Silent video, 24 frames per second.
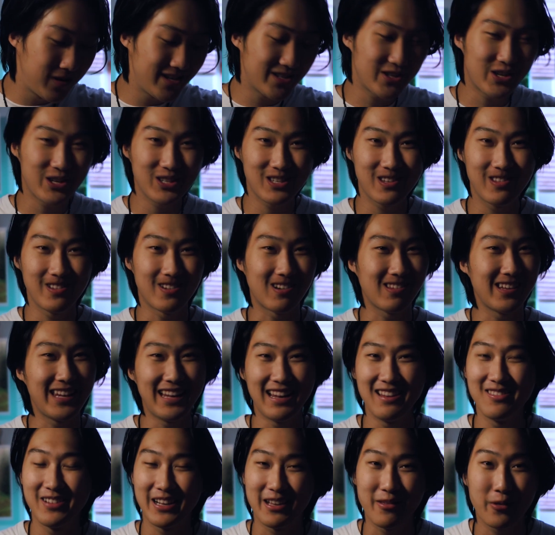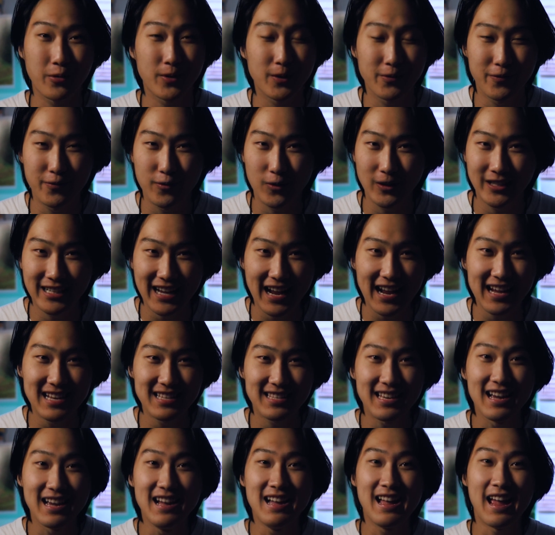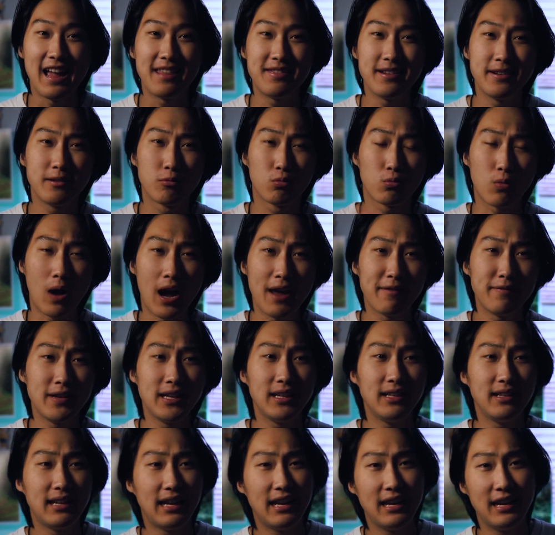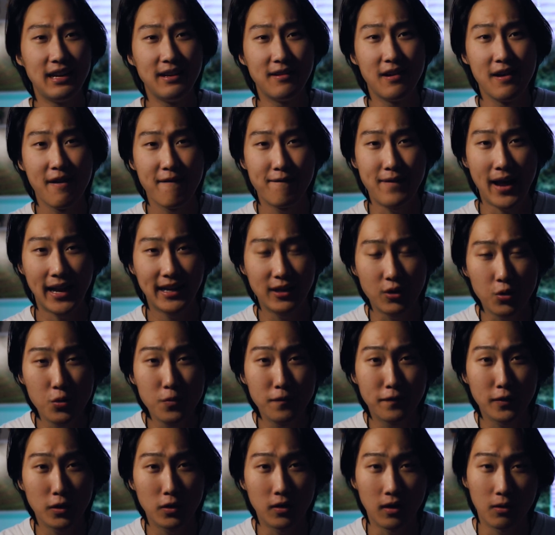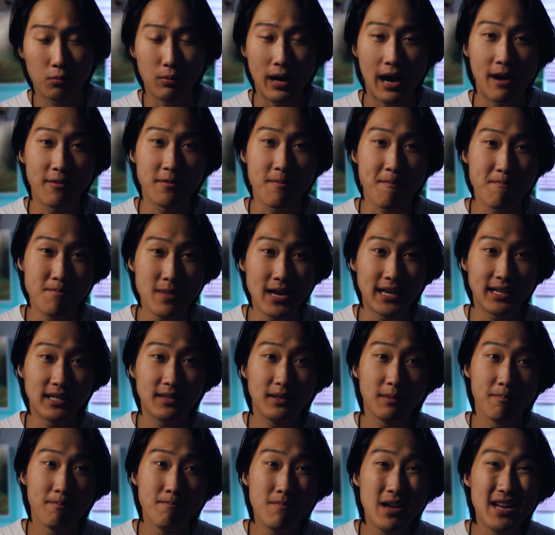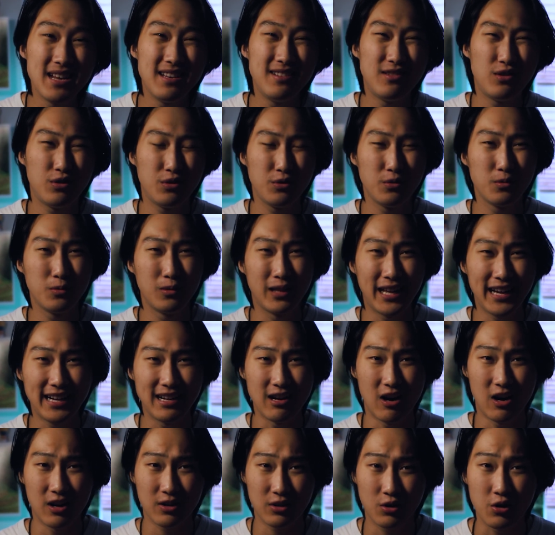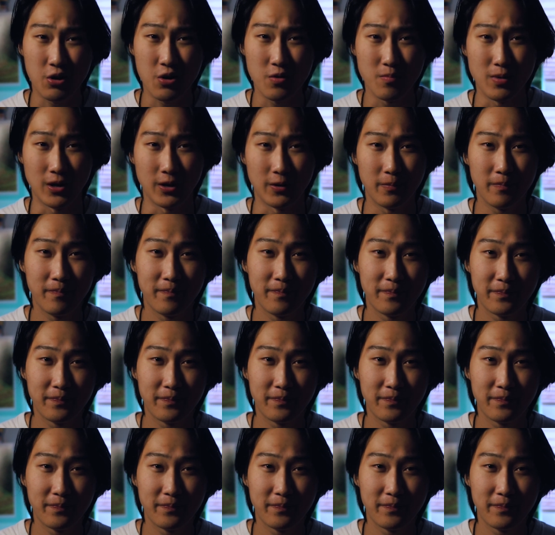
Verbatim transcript: which is literally in like three or four days, and then arriving in Vancouver around mid, mid to late October.